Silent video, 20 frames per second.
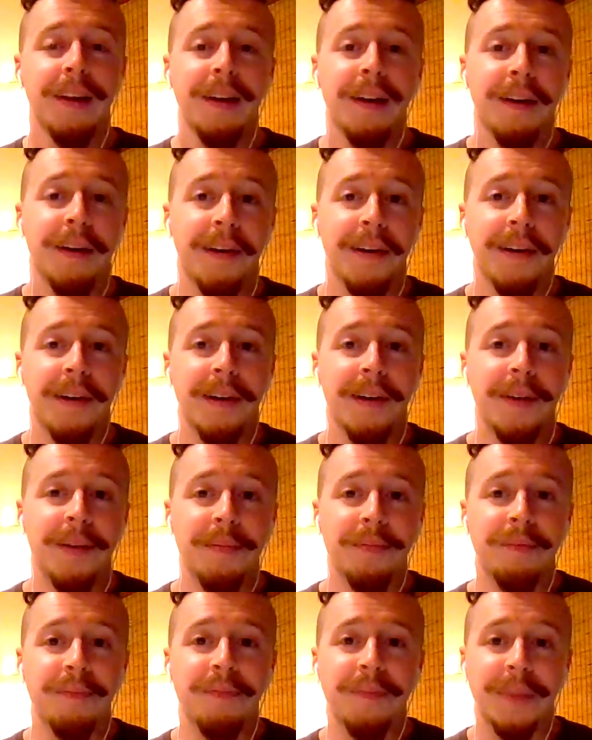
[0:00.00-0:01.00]

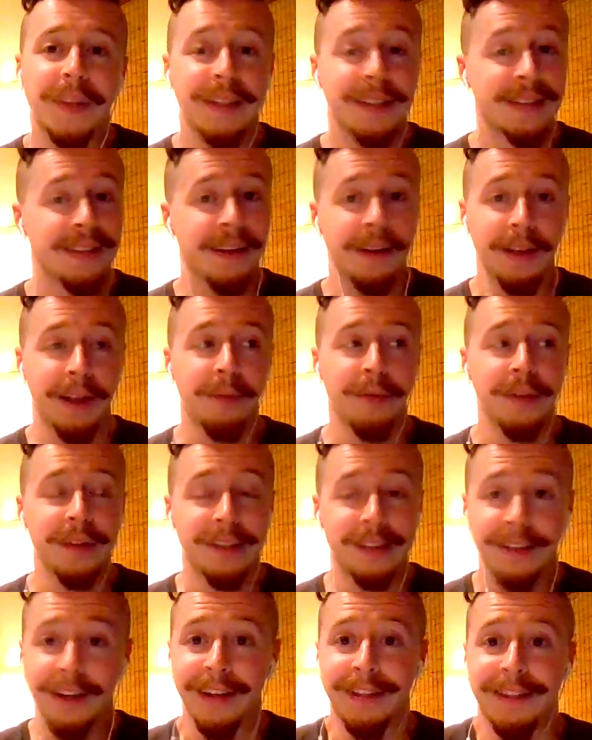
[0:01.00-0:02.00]
because that really
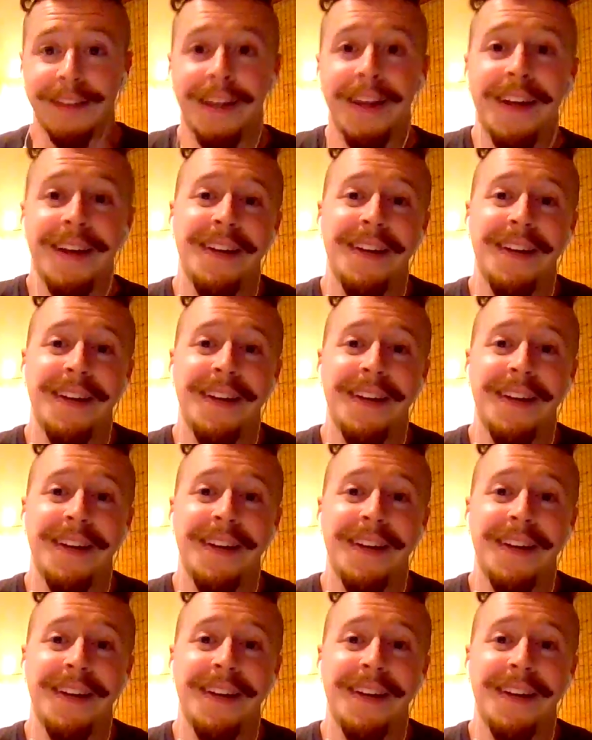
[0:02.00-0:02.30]
sucked.